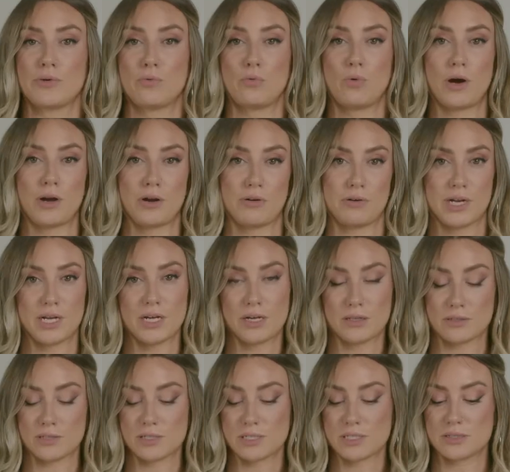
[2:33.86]
watery
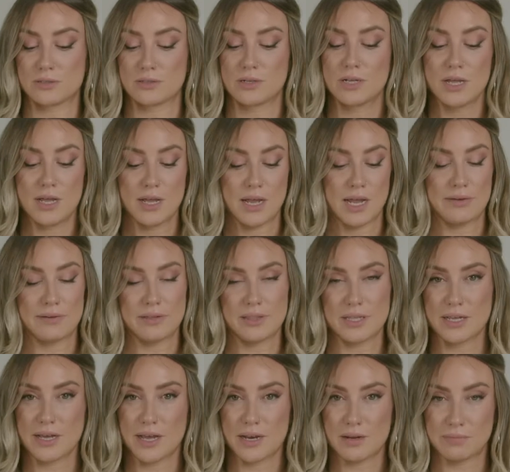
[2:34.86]
colors. So
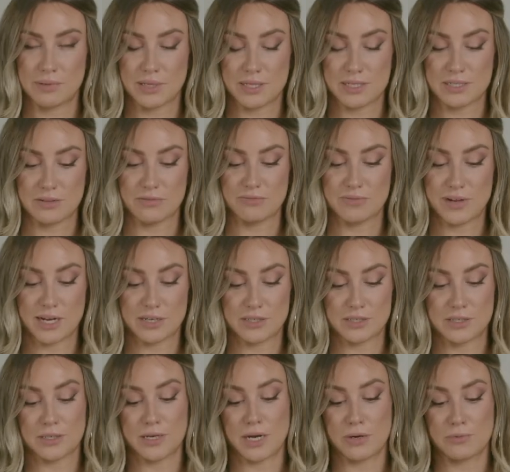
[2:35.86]
everything kind of plays a
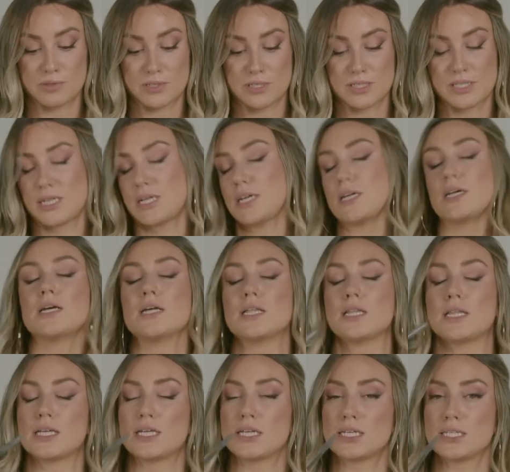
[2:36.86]
factor. I will say
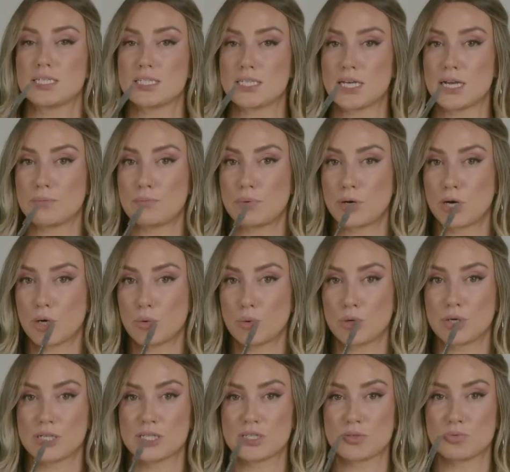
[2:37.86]
the inside part
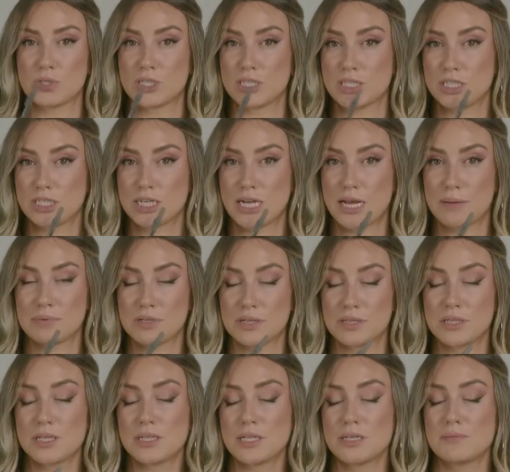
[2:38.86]
where it gets really chapped
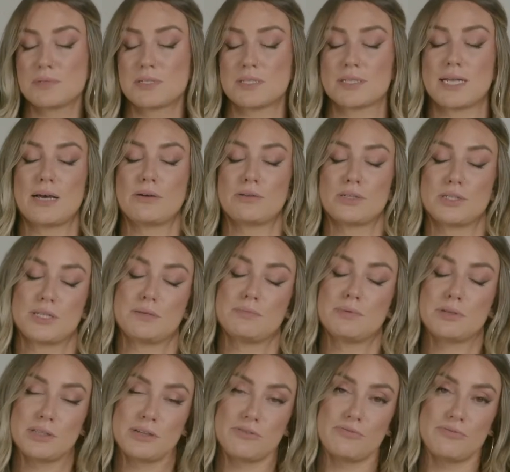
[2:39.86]
in the lips, that
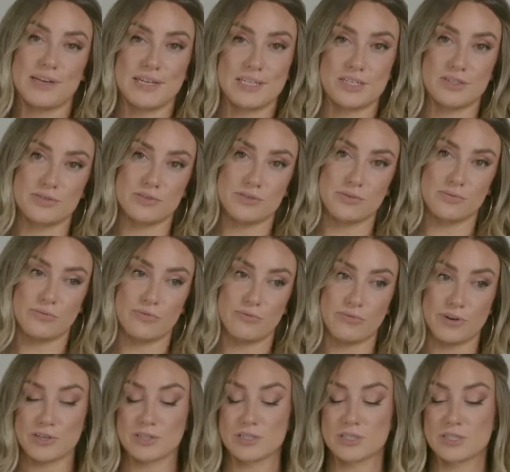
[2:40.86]
typically fades
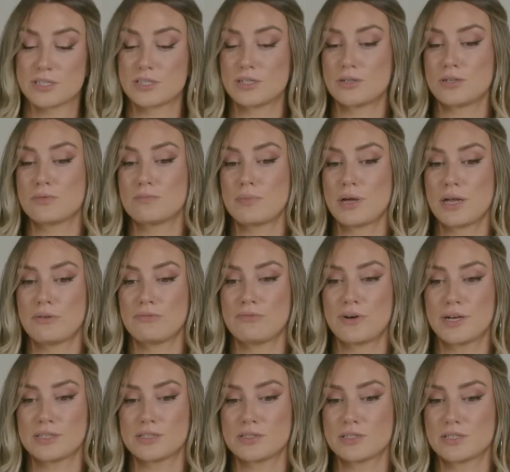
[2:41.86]
first. So you might
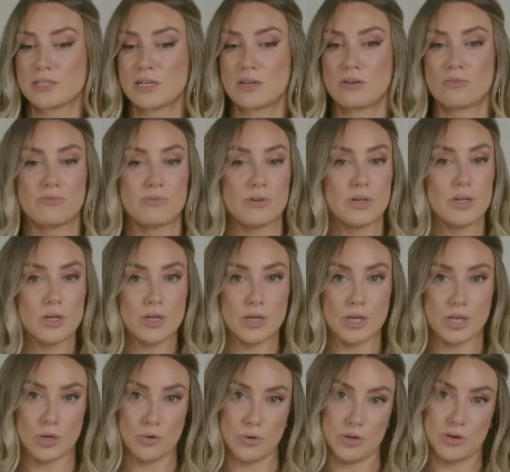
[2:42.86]
find yourself,
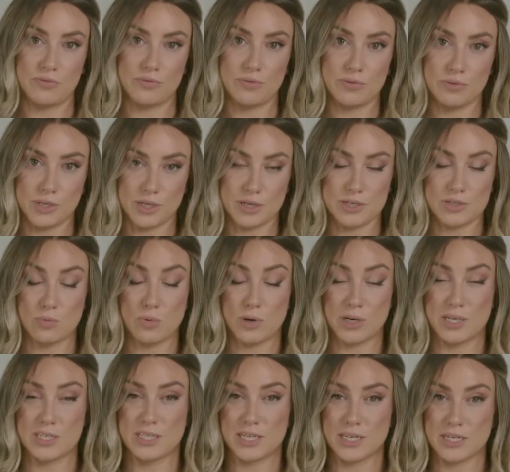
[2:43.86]
in a few years
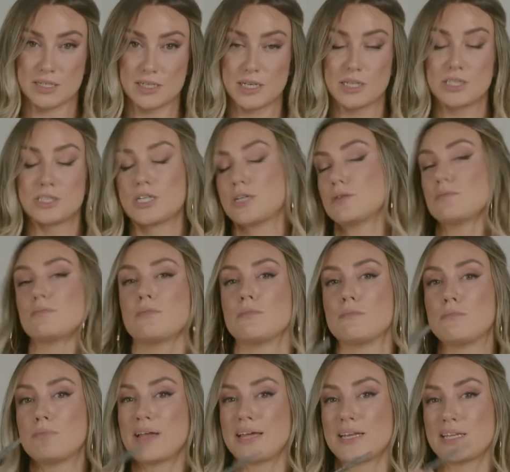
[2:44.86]
wanting to get a touch up
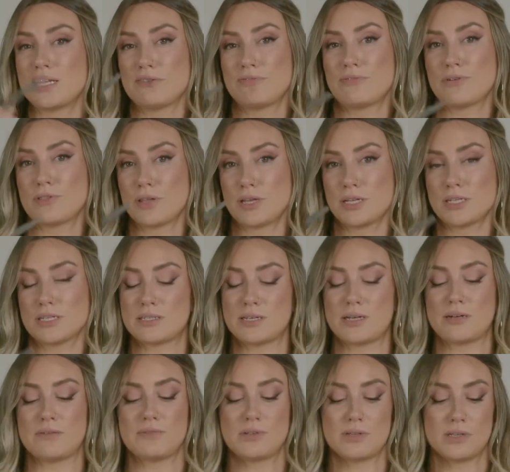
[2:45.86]
mainly for the
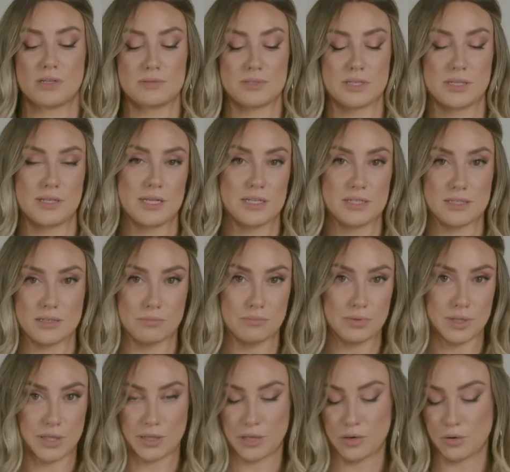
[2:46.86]
inside of the lips, and that's
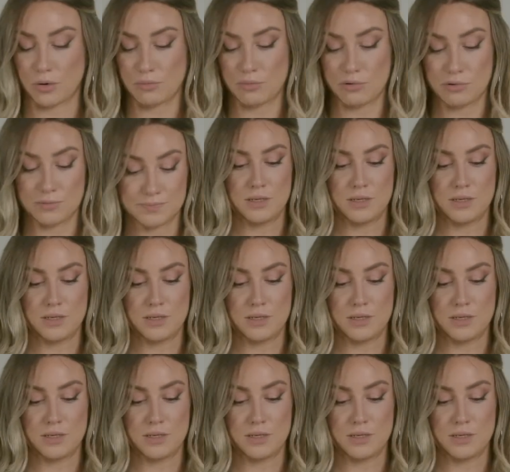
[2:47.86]
completely normal.